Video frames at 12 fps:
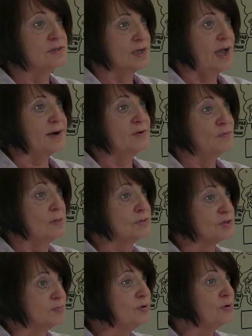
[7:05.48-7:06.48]
that can and will
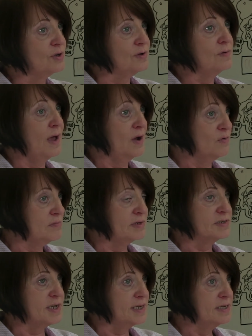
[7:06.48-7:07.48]
support you, like
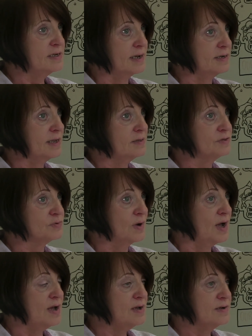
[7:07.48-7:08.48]
Women's Aid and
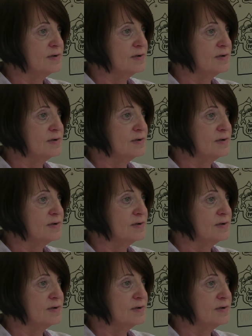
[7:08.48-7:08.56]
elsewhere.